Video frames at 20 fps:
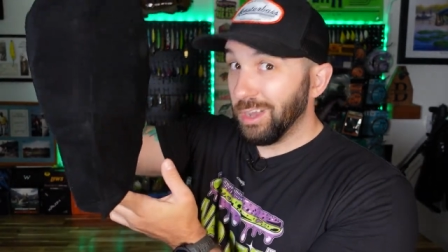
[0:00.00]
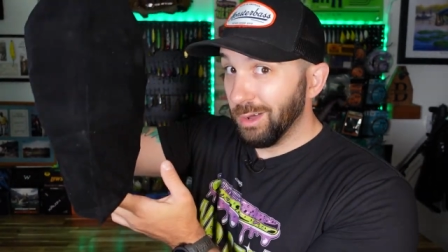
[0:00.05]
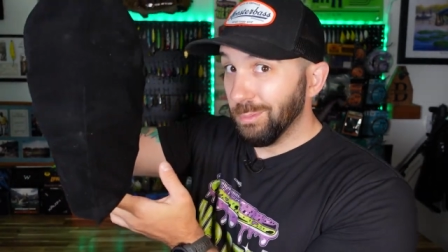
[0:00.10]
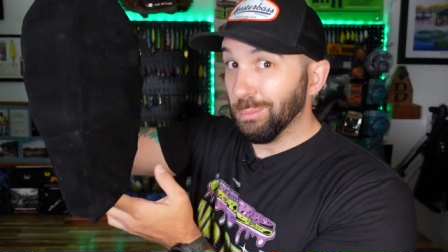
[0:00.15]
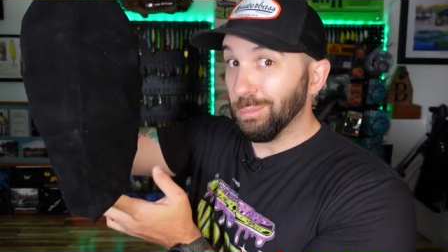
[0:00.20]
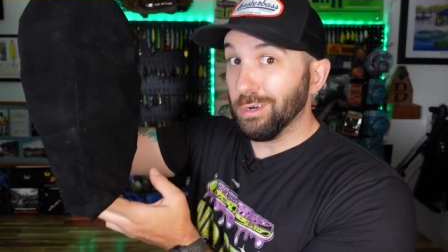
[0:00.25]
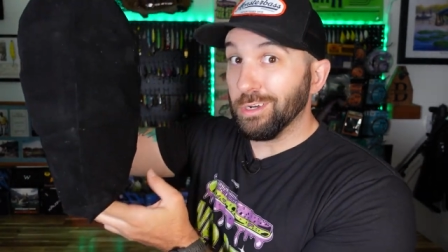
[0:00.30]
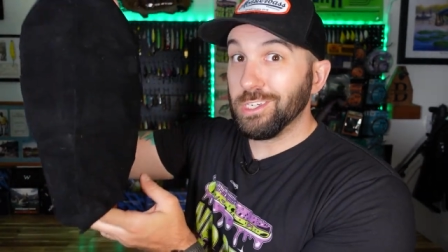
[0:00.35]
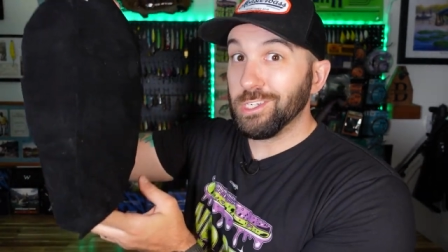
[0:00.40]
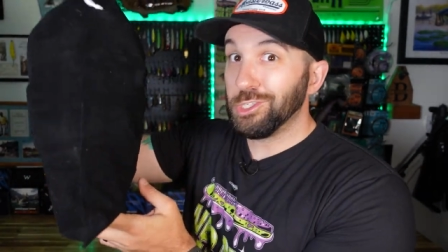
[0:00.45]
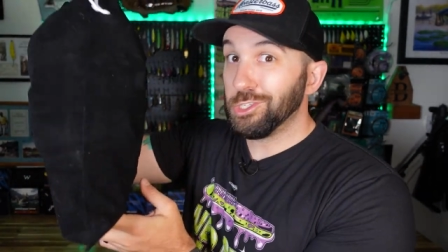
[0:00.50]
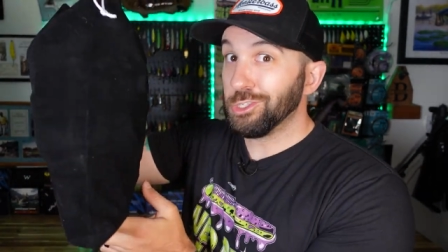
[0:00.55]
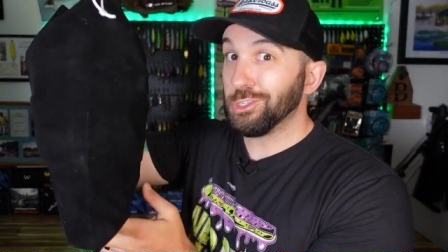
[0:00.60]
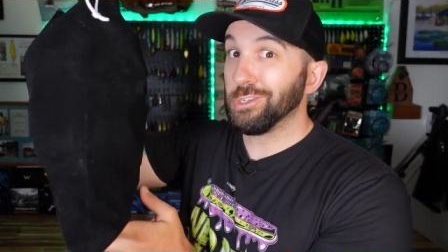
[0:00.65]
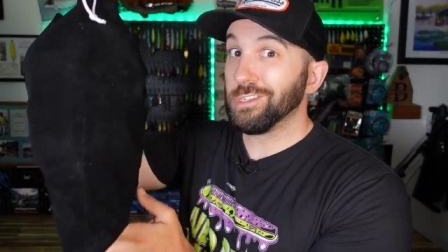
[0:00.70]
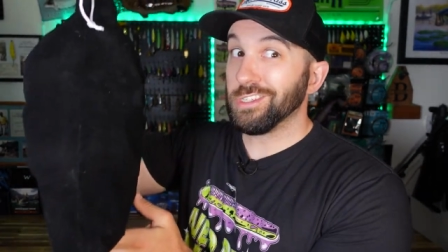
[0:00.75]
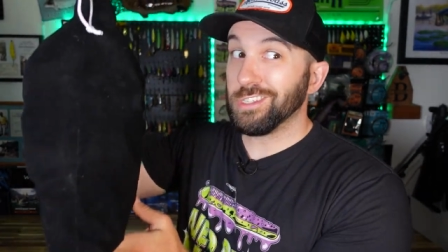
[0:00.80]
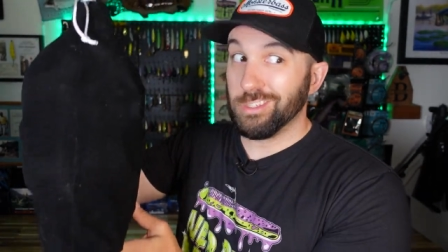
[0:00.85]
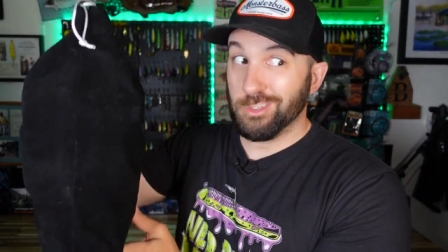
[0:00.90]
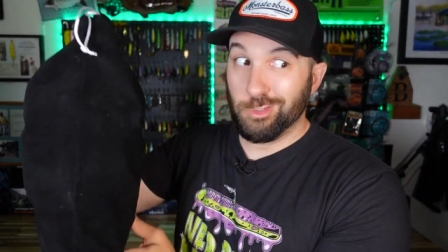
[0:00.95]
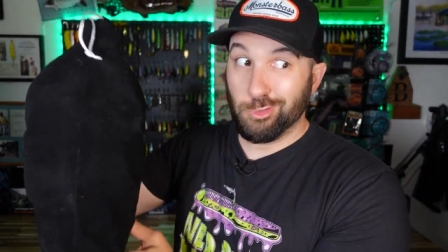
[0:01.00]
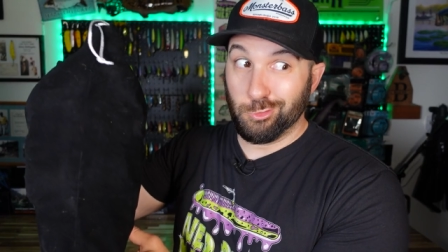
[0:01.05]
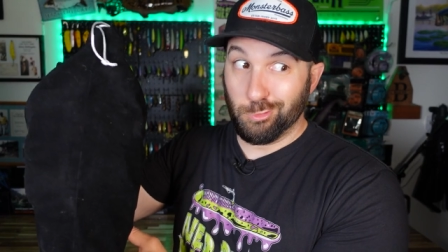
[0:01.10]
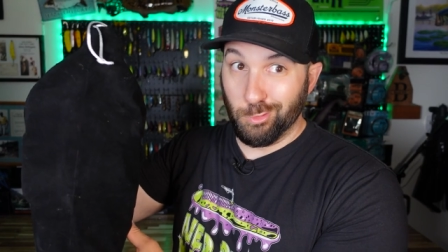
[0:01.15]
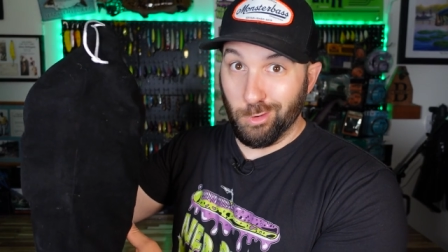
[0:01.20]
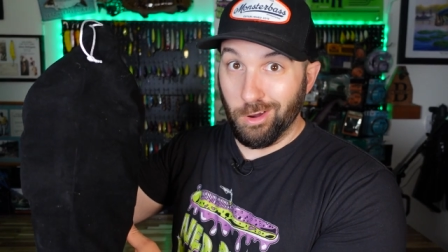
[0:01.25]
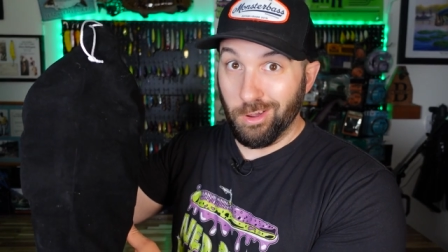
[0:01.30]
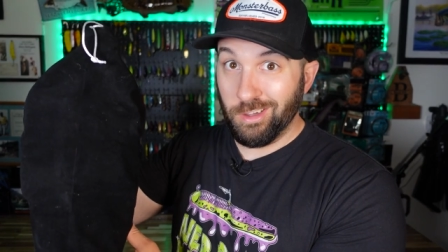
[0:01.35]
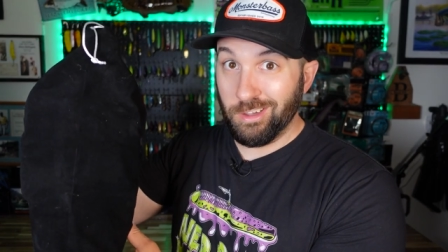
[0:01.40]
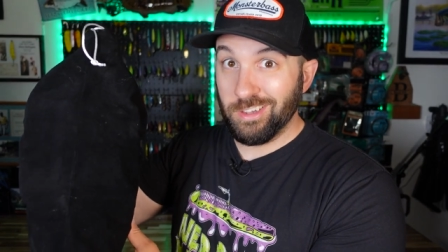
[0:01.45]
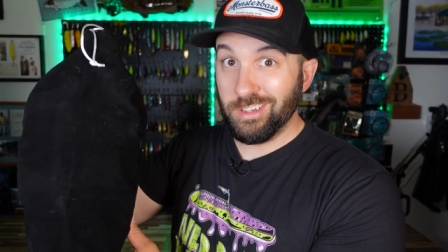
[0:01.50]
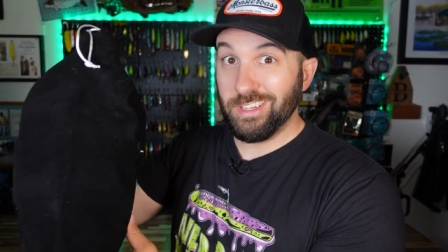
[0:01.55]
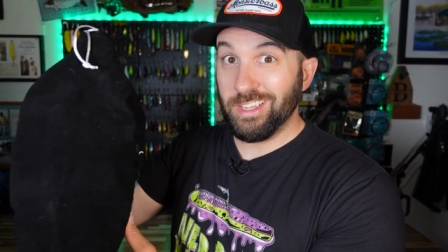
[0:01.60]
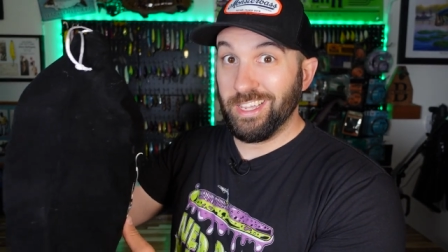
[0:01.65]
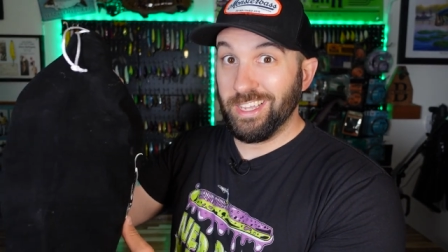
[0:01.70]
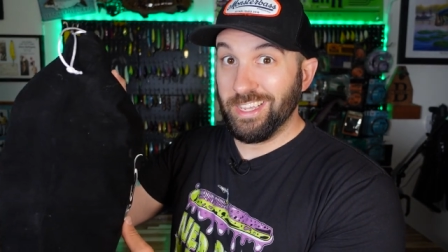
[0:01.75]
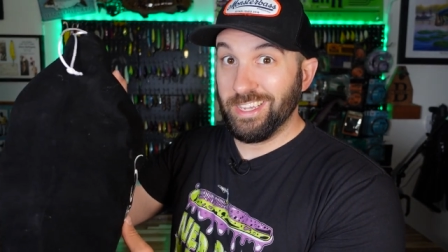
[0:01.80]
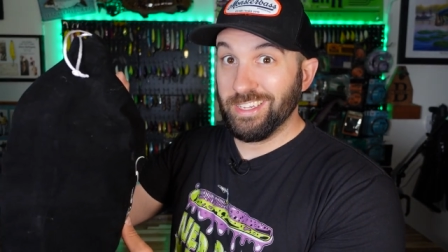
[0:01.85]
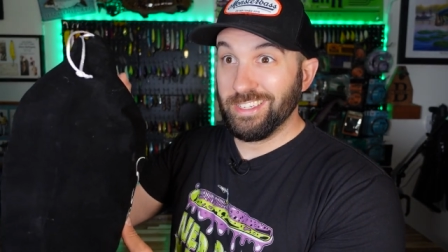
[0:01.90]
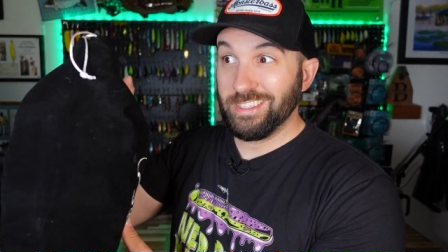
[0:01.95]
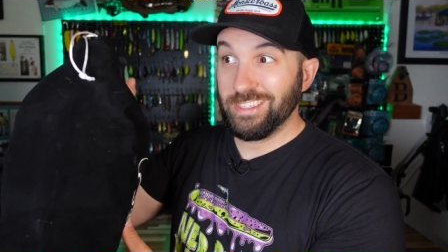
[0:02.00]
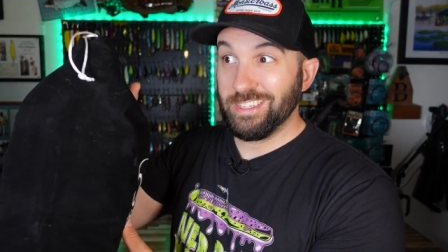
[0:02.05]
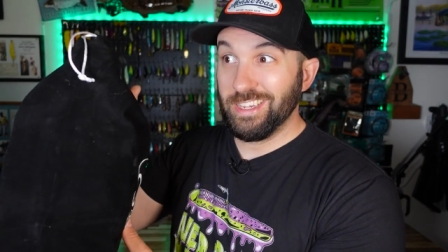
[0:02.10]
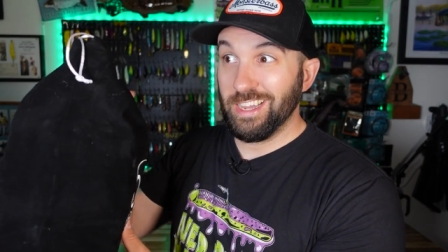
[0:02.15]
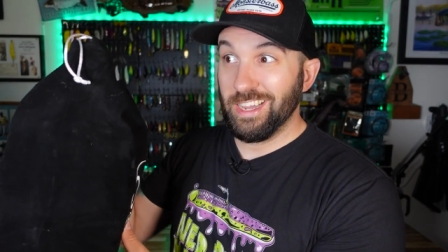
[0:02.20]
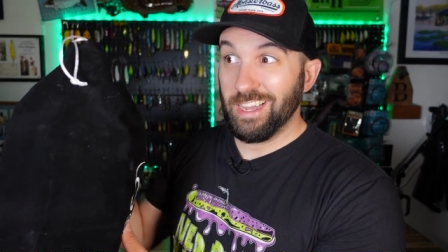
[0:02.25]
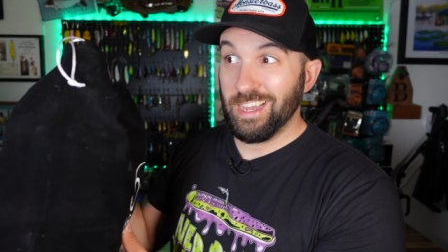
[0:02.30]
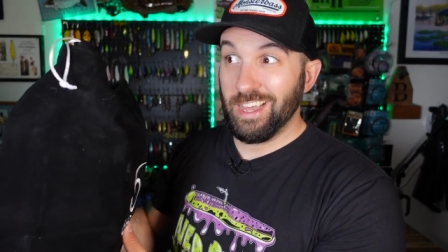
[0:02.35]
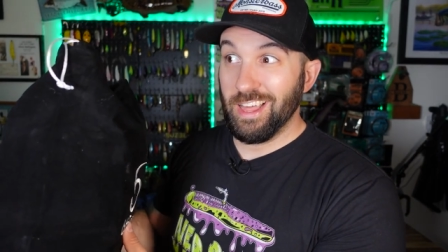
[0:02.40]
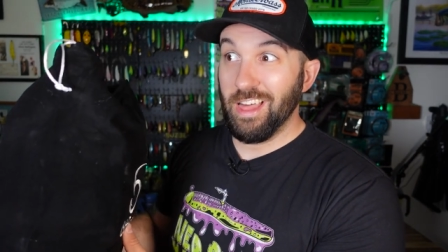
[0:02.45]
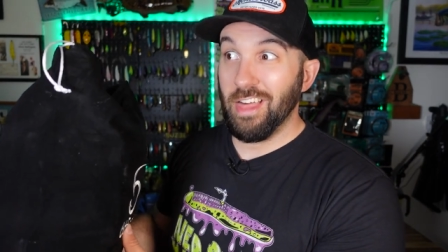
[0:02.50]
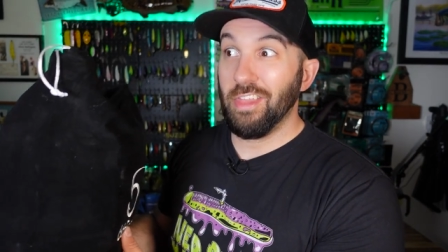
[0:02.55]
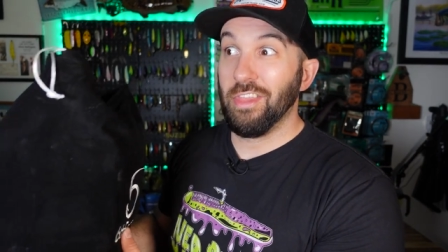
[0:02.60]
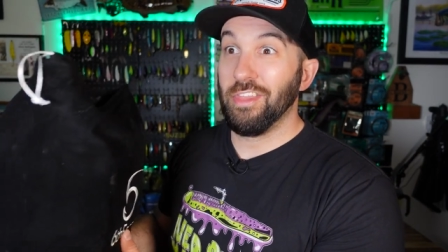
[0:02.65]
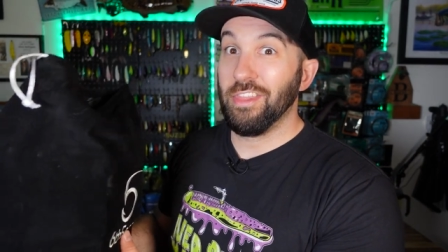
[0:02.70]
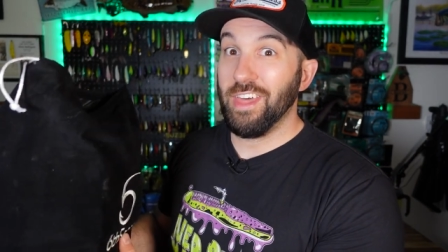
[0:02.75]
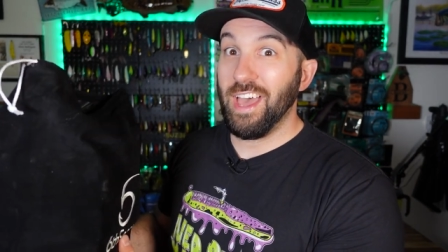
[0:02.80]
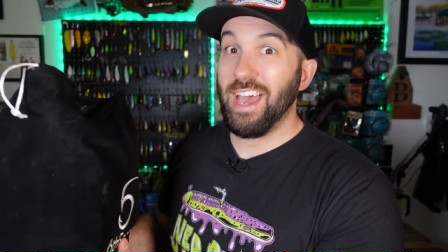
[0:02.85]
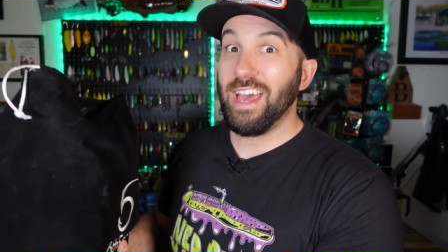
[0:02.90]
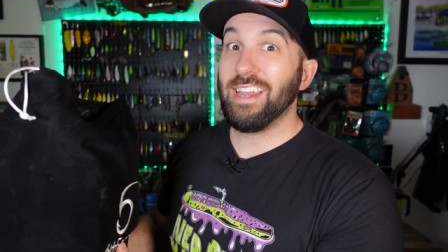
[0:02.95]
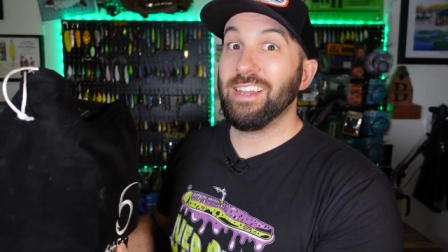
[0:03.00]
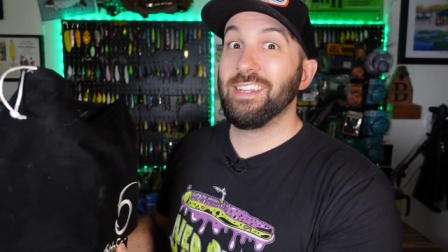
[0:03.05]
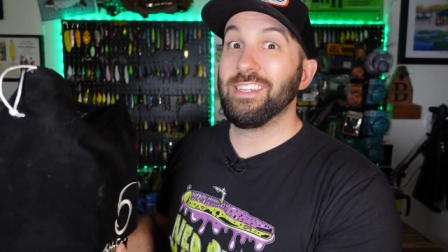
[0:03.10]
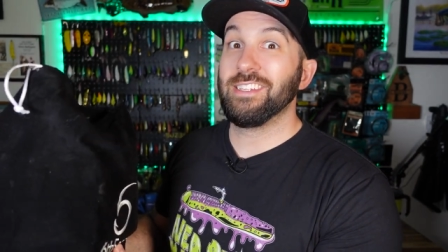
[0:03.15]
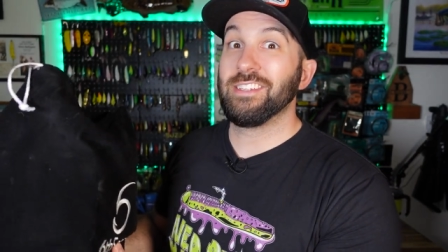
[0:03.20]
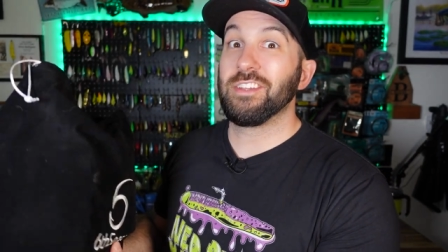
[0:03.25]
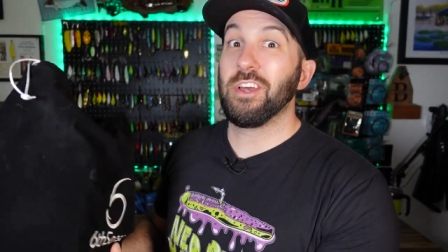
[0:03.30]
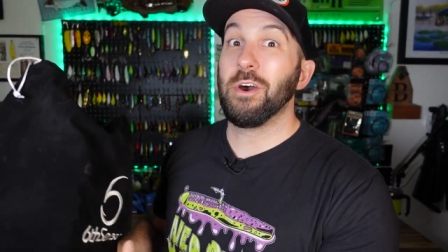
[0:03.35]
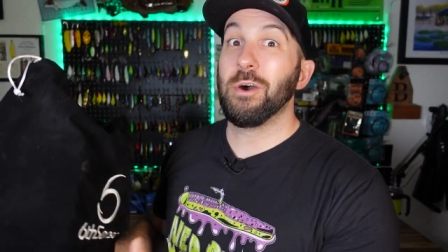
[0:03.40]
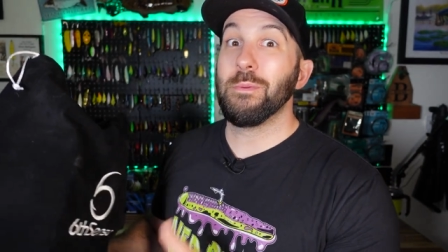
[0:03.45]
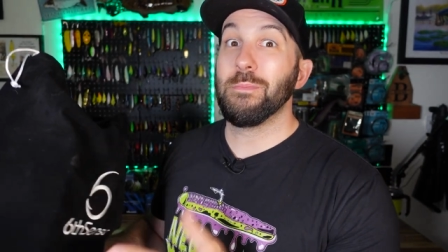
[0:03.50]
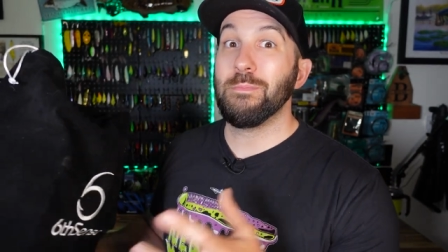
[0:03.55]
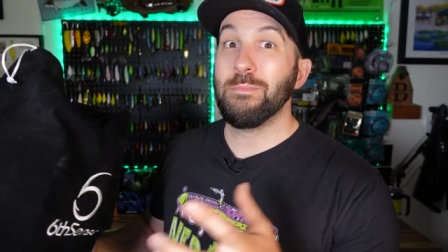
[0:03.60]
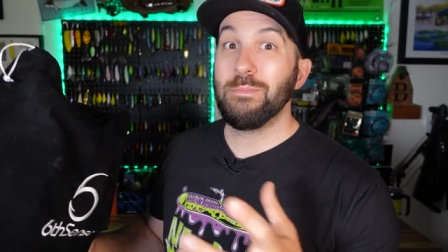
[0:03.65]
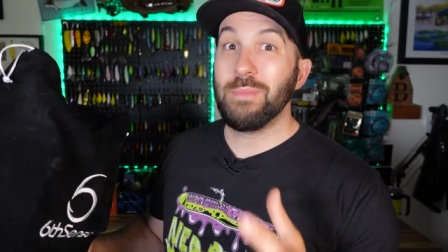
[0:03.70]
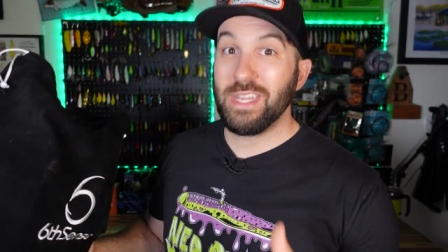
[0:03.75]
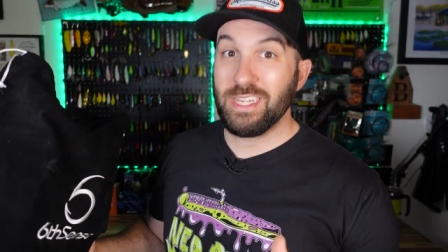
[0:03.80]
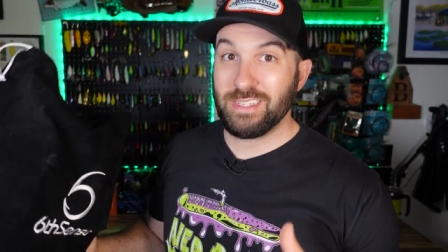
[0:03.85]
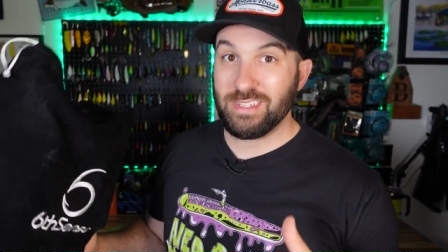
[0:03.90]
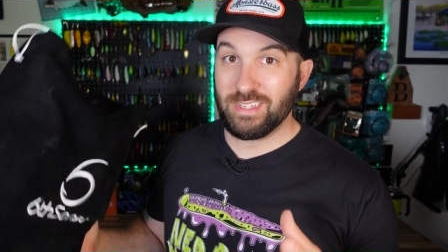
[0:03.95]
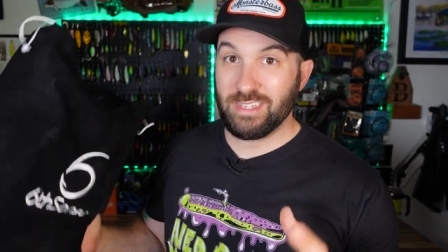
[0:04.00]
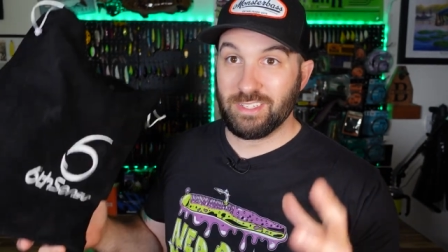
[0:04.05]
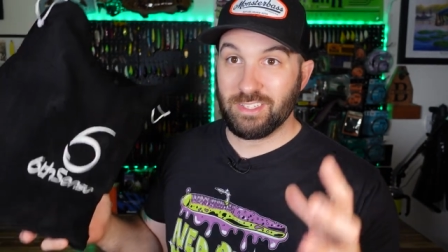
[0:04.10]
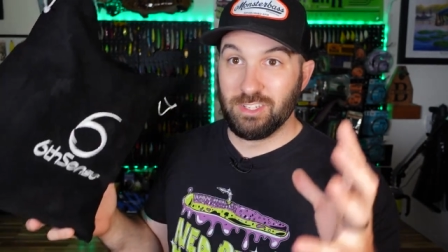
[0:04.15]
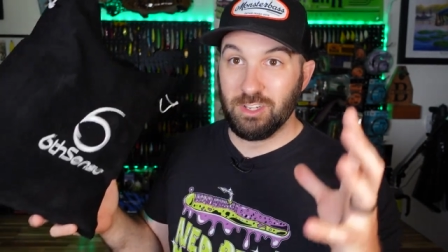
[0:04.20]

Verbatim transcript: I'm pretty sure it's a draw and uh, that is amazing.